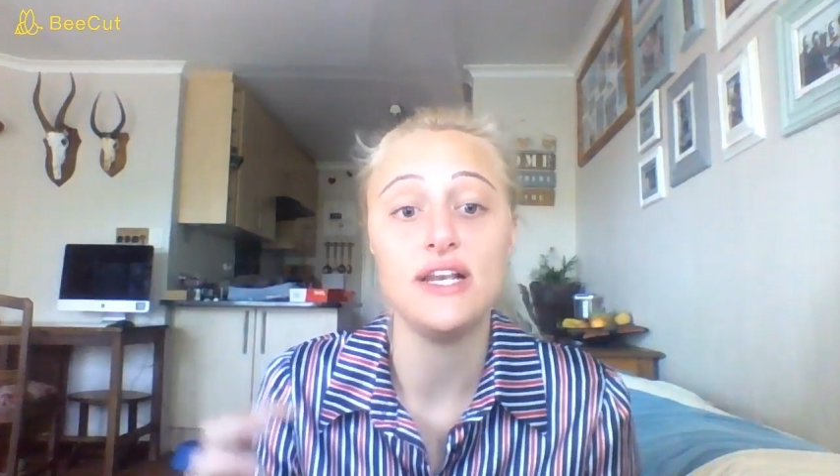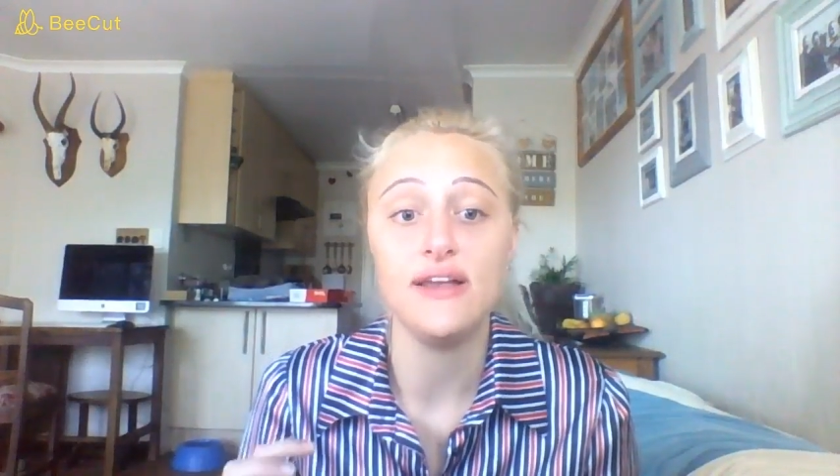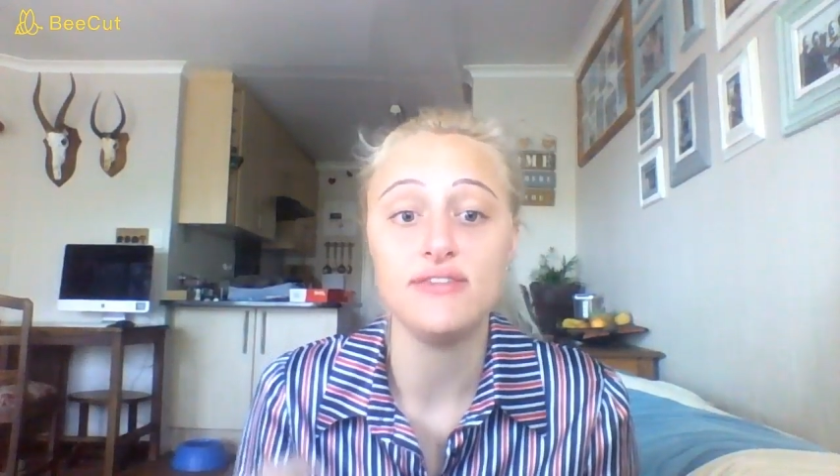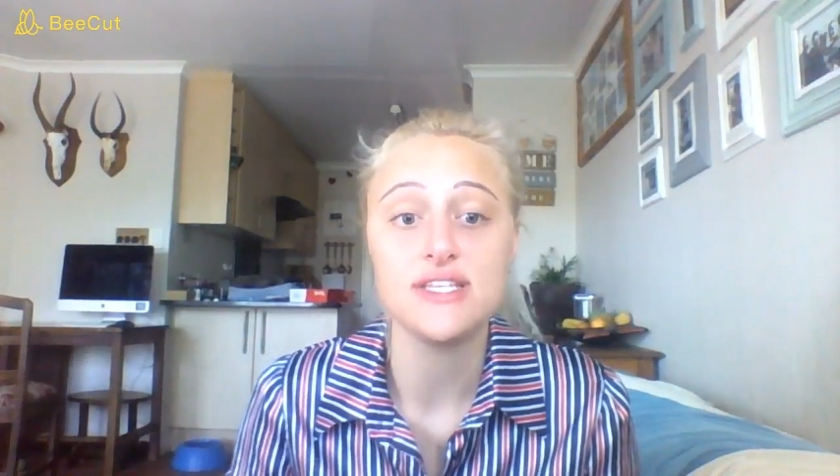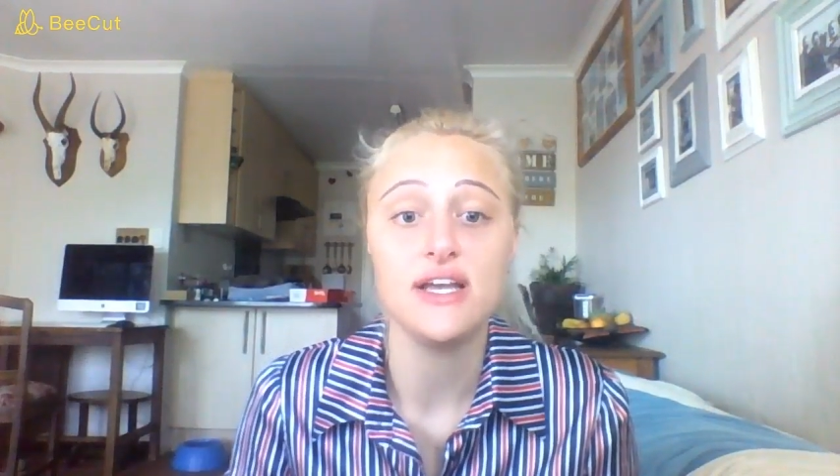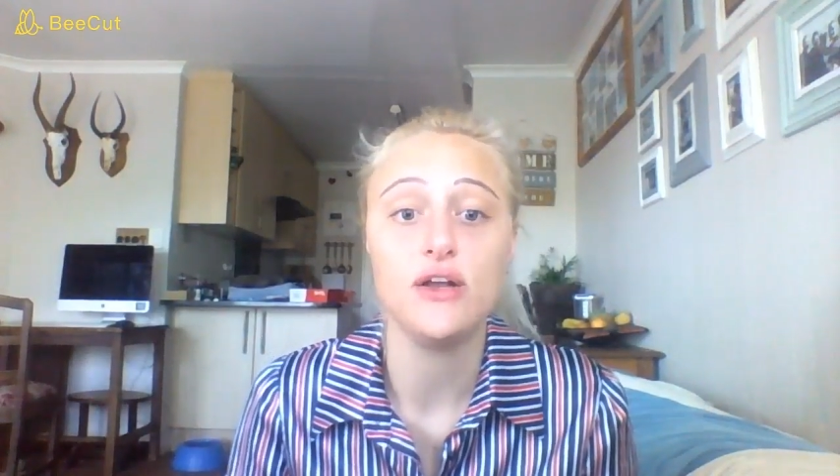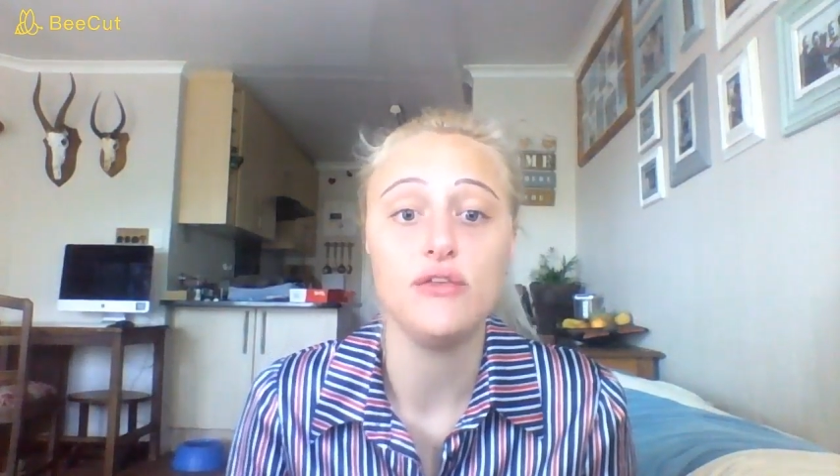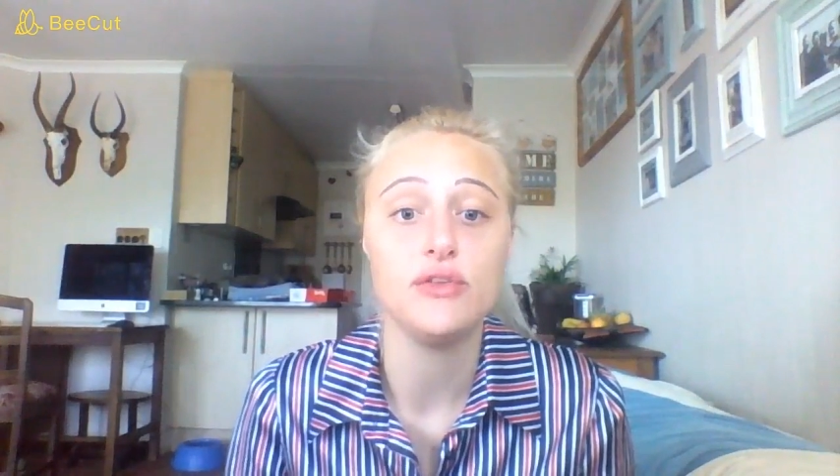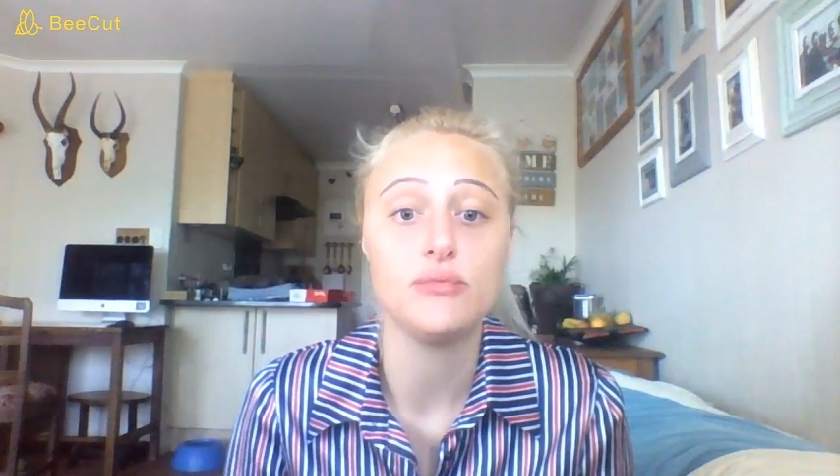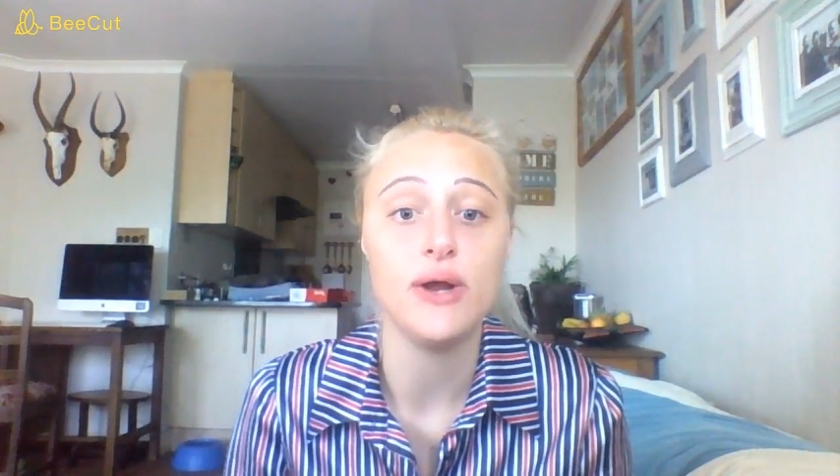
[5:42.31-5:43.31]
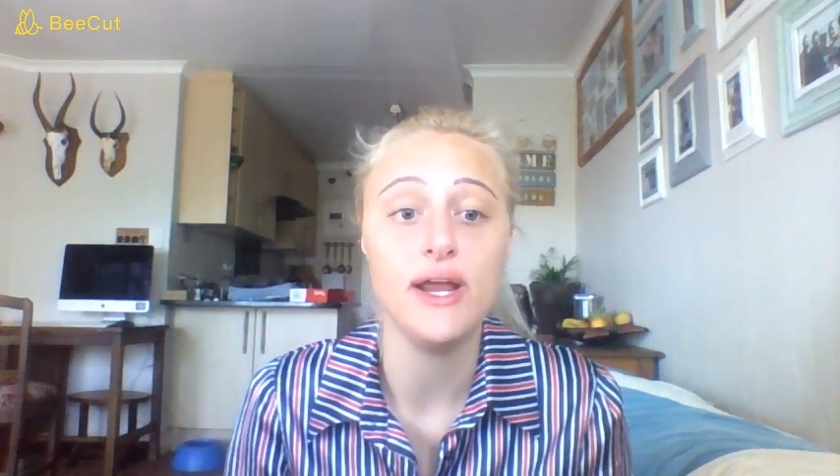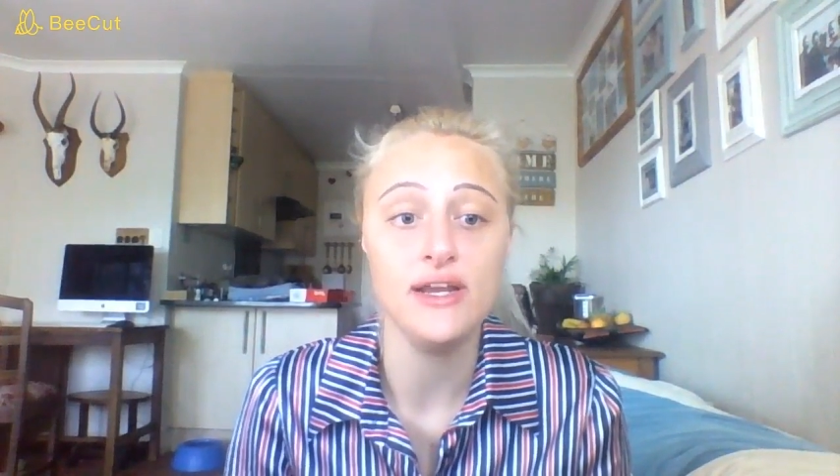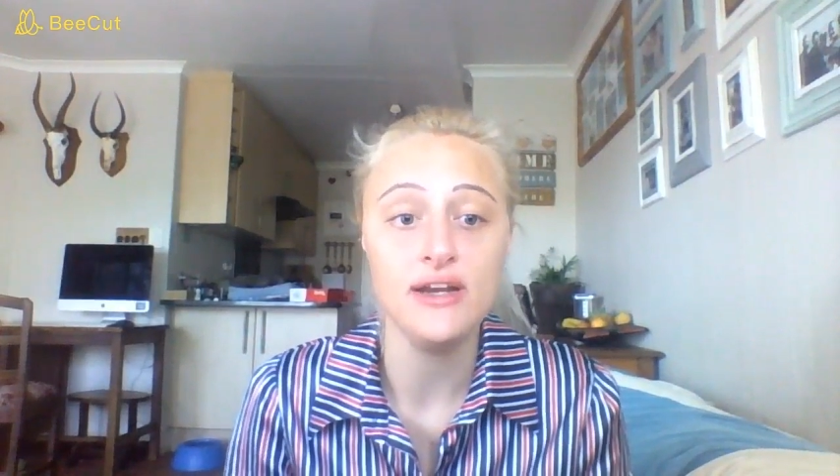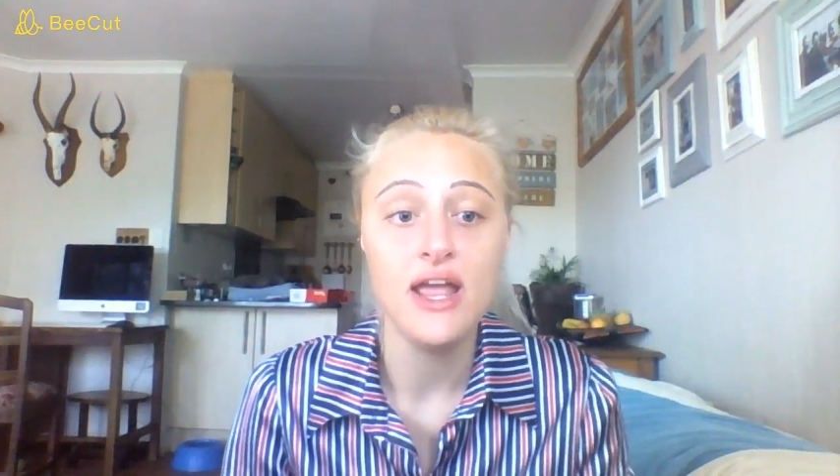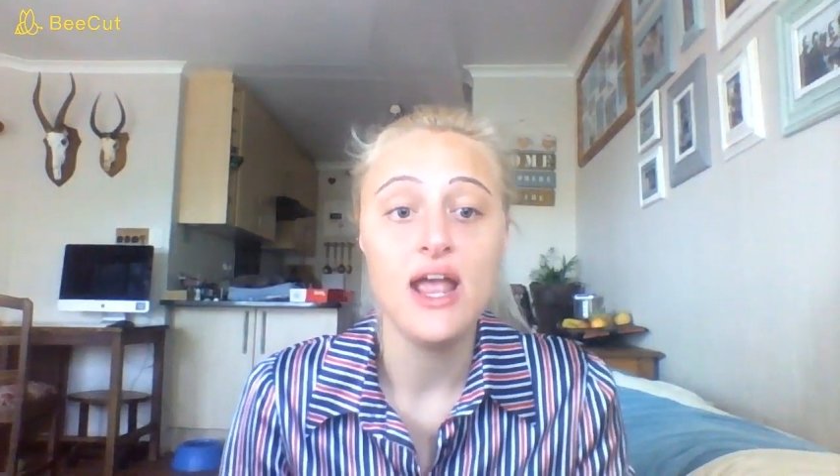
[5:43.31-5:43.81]
left side of the
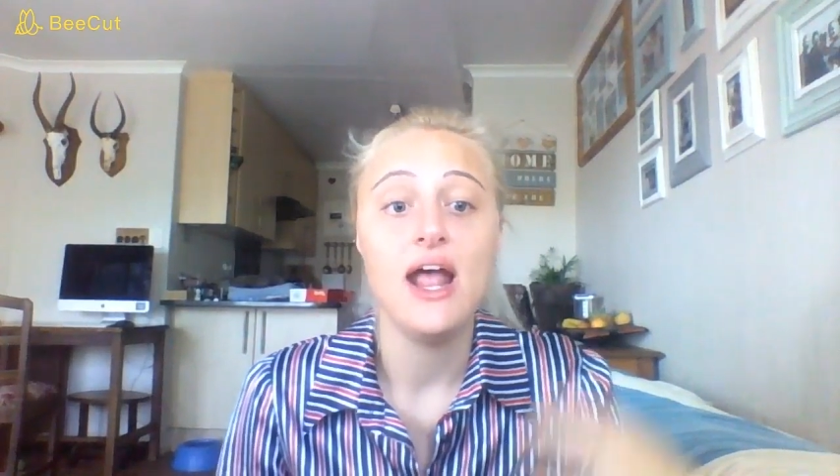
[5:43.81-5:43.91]
brain